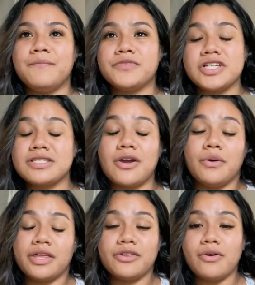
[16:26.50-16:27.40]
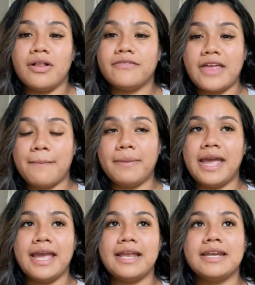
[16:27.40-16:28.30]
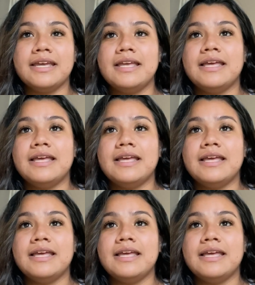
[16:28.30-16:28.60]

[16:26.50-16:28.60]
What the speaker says: just going through all of that pain.